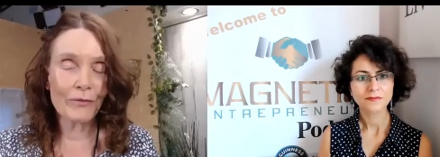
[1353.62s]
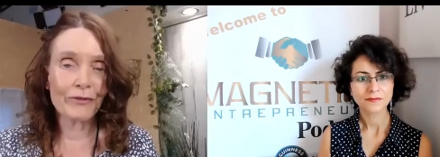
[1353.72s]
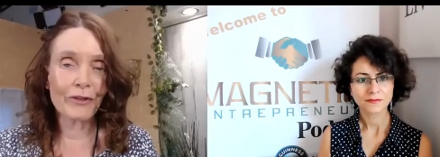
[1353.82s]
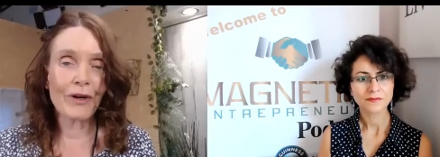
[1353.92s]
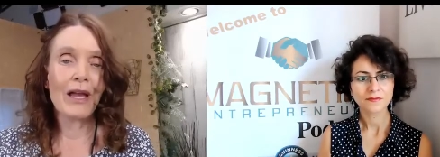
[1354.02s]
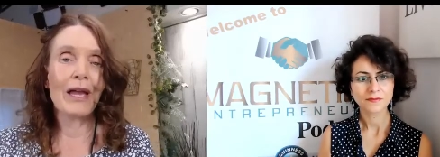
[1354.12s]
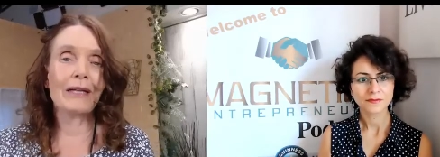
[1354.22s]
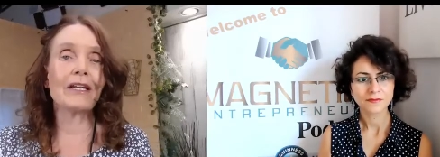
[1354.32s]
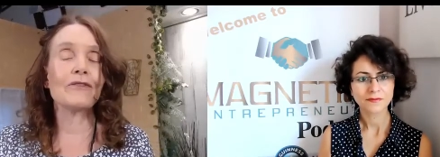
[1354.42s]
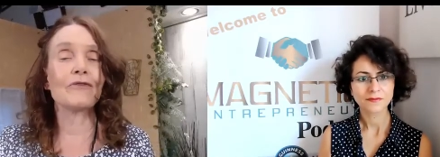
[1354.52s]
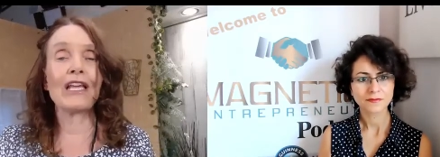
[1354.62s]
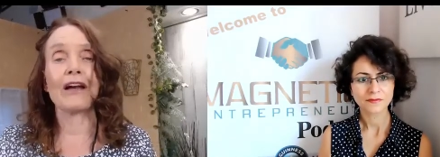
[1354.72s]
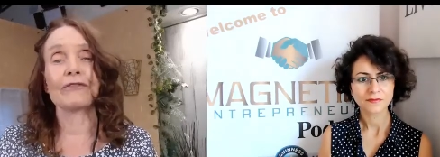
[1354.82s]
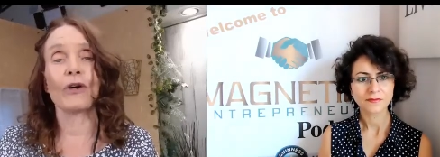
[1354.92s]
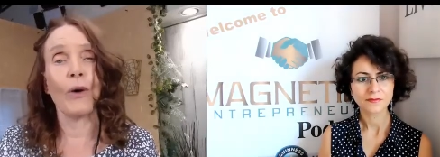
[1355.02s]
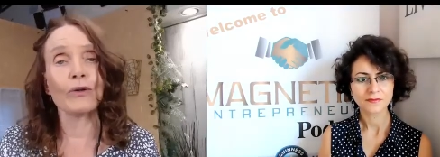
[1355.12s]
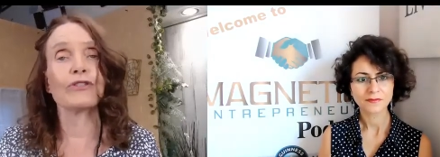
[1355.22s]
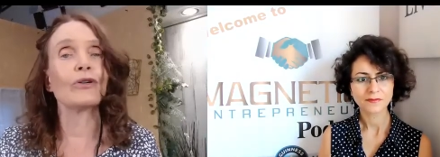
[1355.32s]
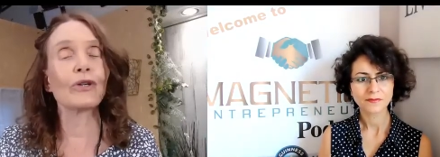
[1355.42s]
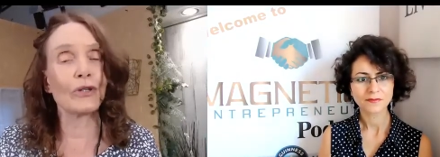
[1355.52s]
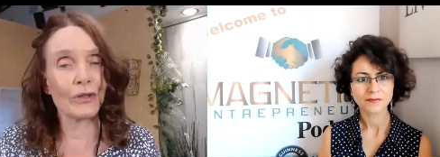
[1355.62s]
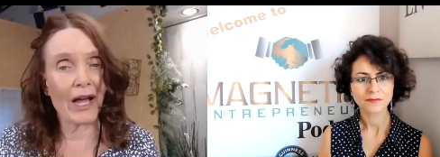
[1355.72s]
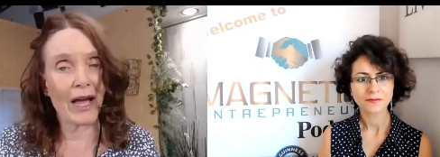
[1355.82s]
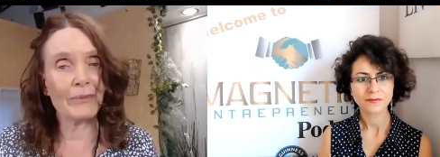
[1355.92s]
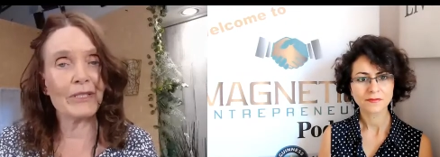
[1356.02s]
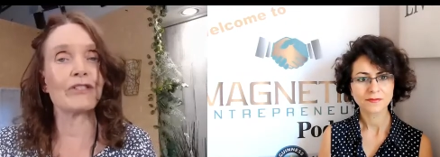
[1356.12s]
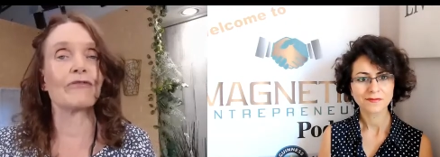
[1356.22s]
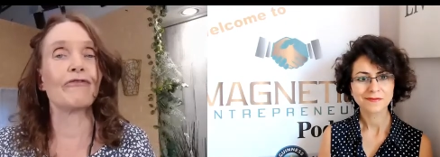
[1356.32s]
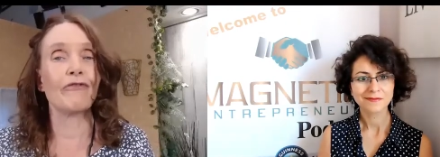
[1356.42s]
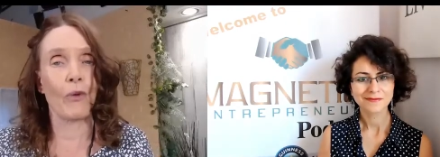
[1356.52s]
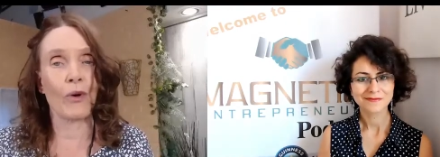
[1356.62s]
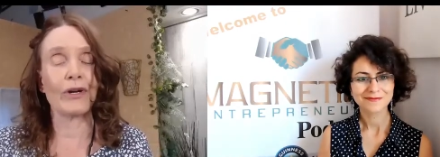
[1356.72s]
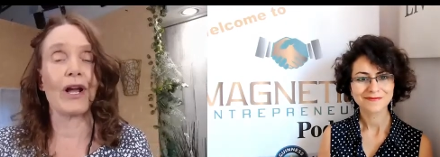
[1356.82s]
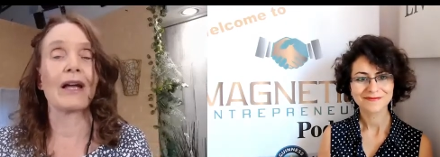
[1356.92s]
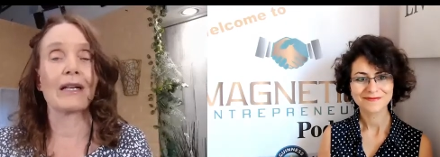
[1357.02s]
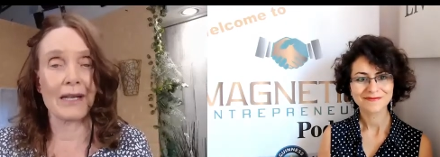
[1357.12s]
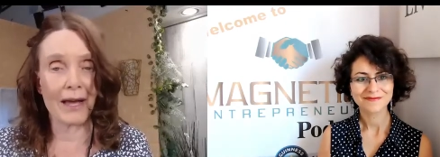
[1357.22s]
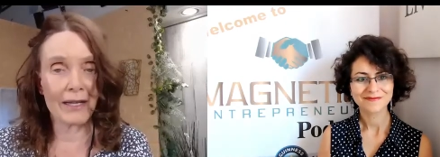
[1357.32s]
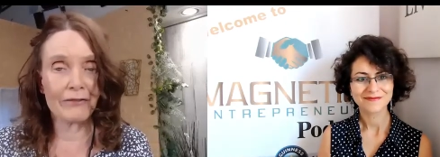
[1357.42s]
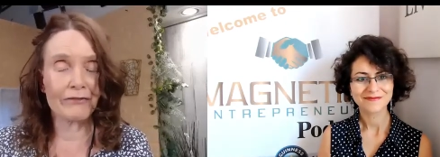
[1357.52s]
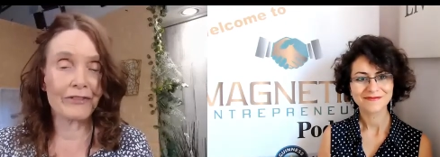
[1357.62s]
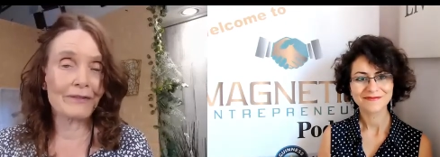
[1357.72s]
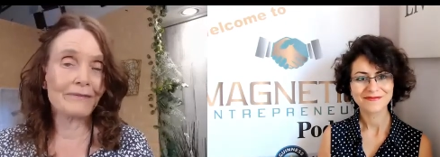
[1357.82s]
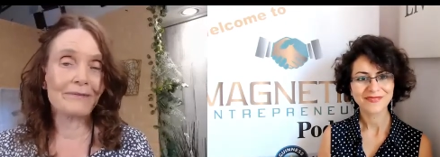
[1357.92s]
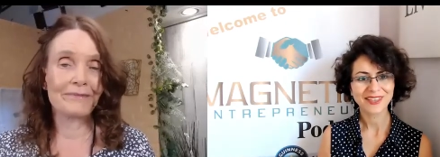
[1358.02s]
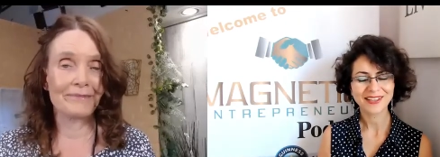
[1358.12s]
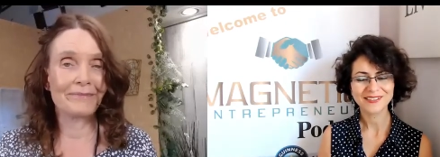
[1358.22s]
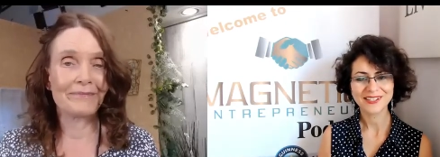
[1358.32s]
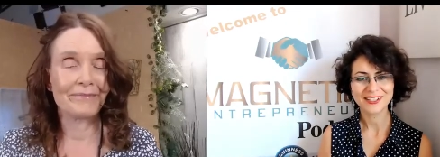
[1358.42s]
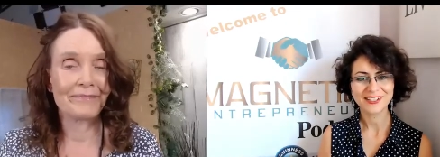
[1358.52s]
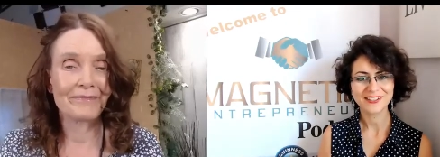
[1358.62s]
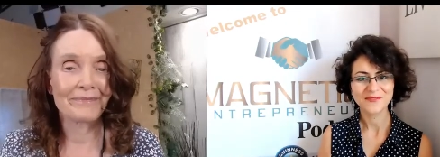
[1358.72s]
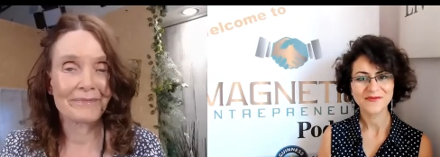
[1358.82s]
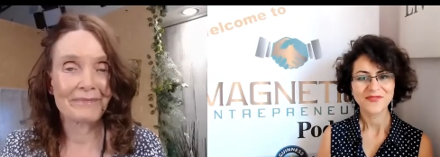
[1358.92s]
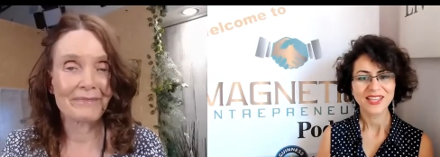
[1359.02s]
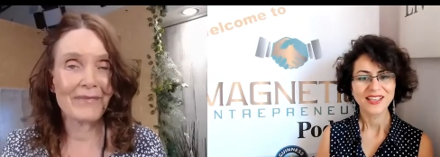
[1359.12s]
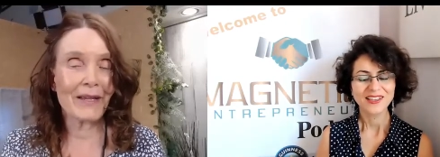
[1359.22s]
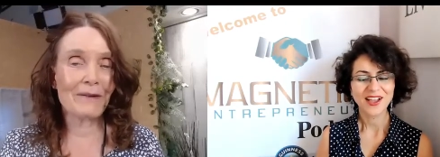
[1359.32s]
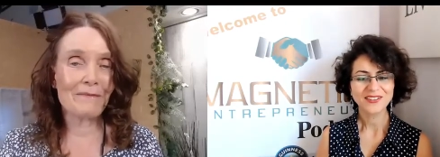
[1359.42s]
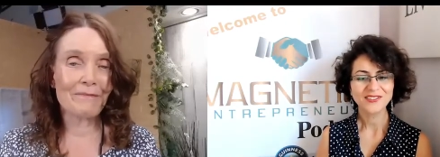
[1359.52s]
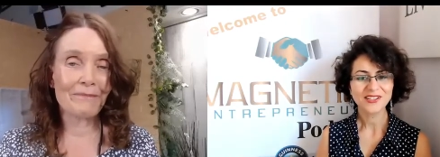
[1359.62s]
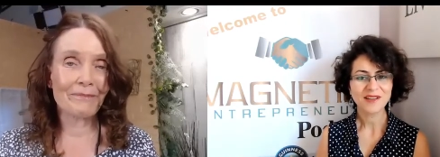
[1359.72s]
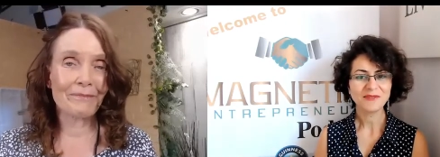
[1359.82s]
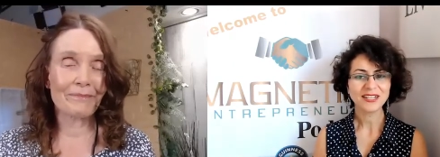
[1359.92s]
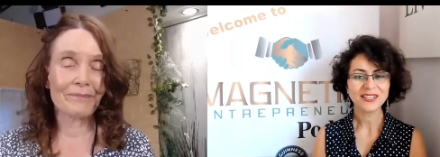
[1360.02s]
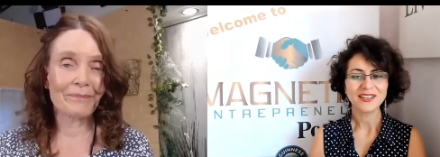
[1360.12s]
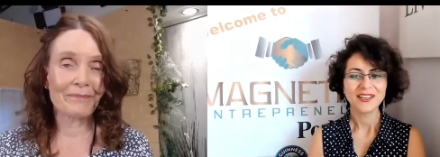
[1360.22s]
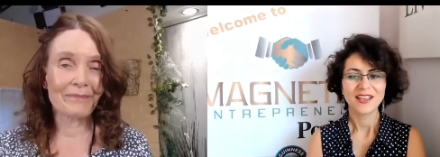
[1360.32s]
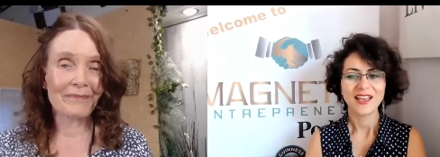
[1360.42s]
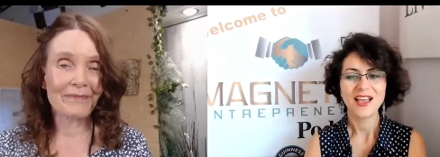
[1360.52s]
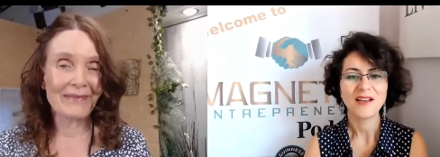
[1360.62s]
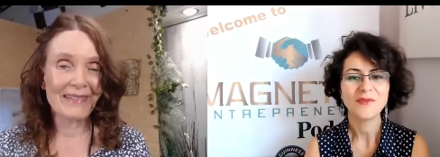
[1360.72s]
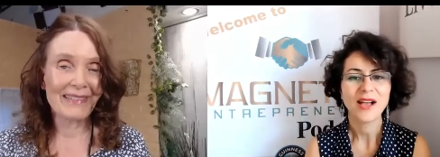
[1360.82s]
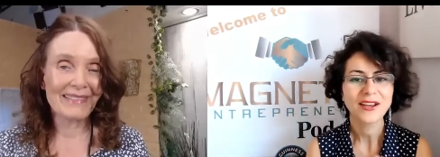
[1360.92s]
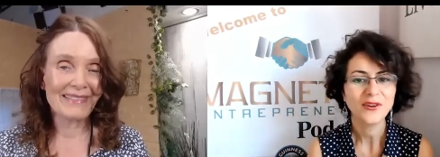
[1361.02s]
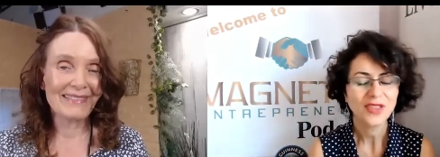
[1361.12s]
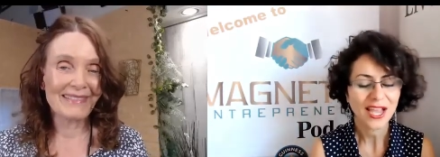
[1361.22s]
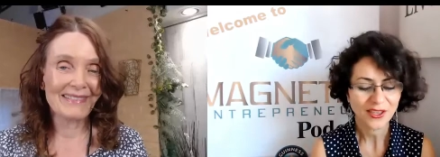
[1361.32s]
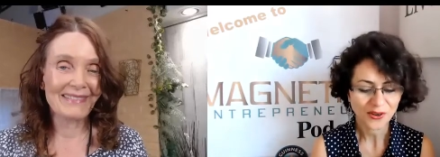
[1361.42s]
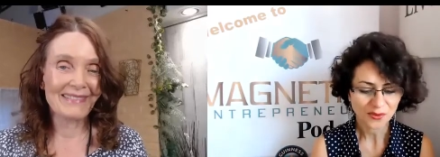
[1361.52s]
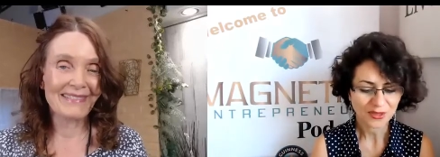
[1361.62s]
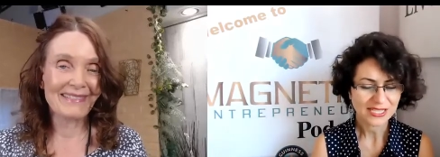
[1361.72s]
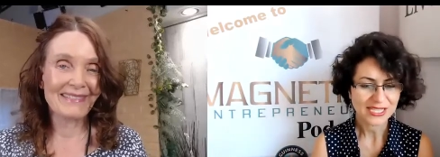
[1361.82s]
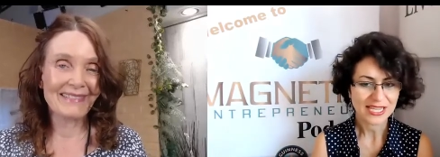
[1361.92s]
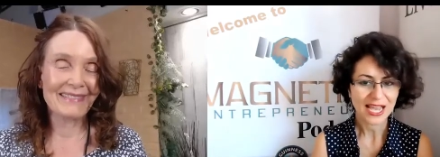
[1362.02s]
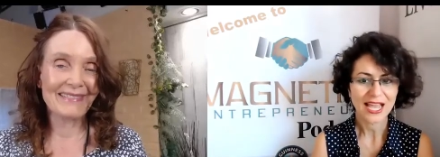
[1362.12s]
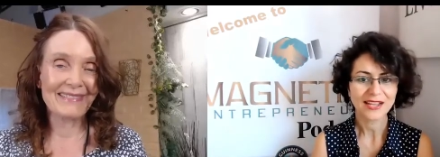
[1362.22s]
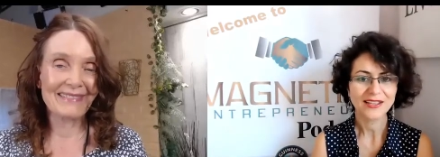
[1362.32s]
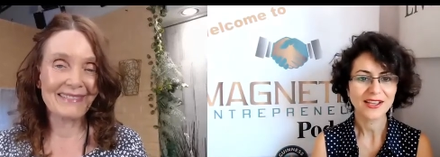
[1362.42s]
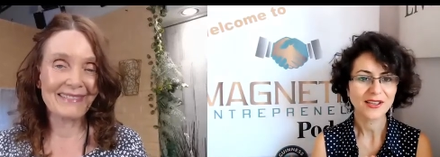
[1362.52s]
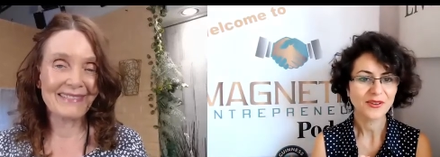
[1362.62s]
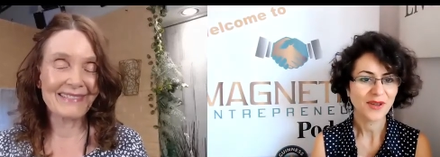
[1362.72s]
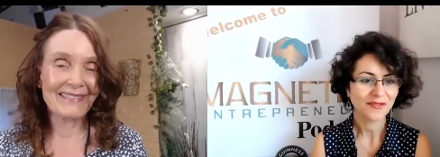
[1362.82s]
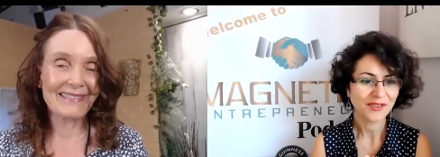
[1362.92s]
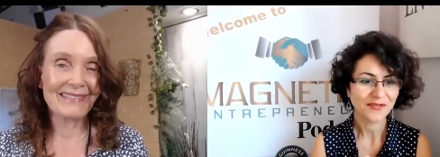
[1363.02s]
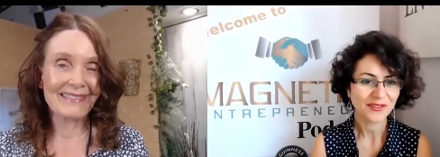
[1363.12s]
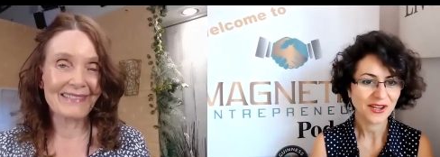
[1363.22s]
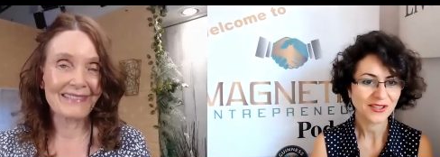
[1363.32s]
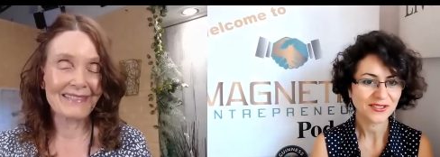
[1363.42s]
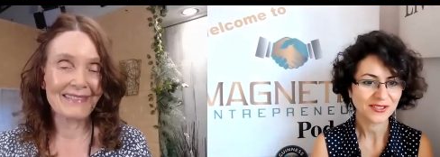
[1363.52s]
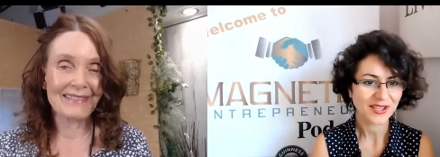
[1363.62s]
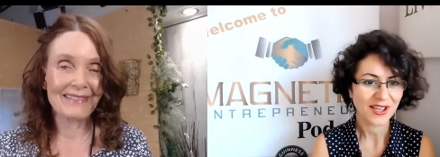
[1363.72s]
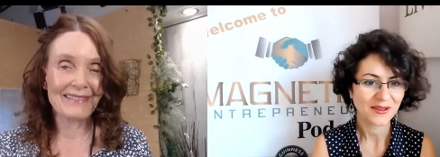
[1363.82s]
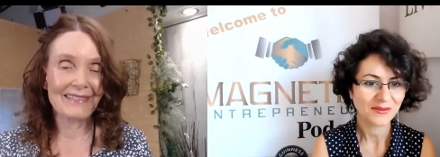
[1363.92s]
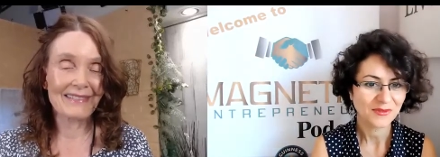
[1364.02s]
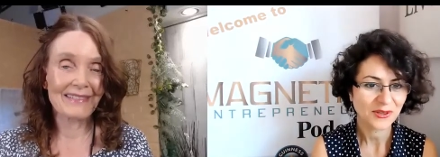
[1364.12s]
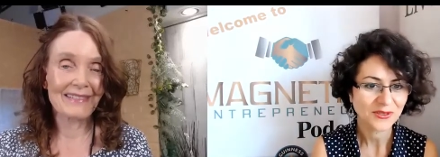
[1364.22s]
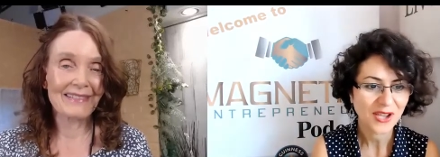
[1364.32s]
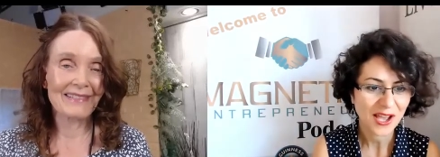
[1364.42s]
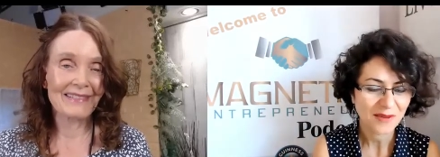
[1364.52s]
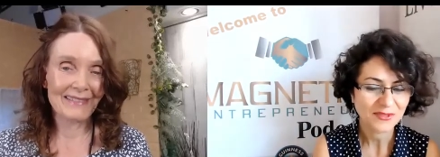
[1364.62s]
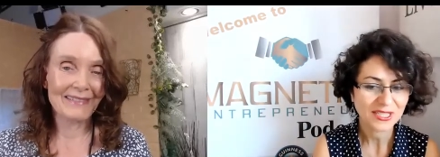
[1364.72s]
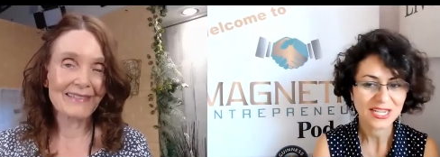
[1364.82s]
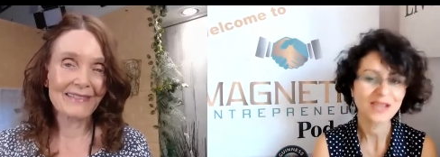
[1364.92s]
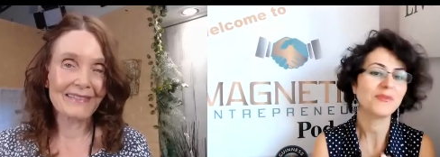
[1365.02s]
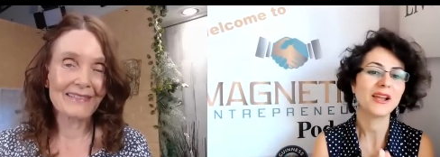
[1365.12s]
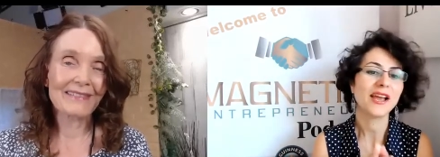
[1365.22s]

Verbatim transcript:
Speaker 1: for. And that we have taught you good habits for life. Excellent. Yeah.
Speaker 2: Dr. Clement, I know that you're busy and you have given us your time today, but